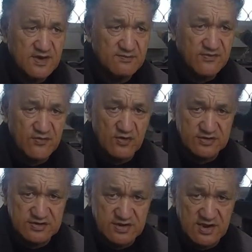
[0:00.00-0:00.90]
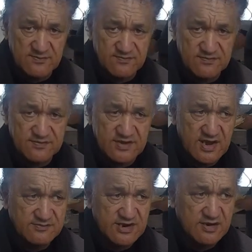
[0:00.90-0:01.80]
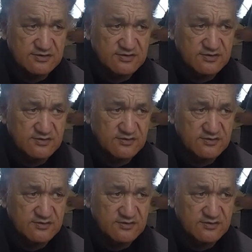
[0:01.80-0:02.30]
before it came down to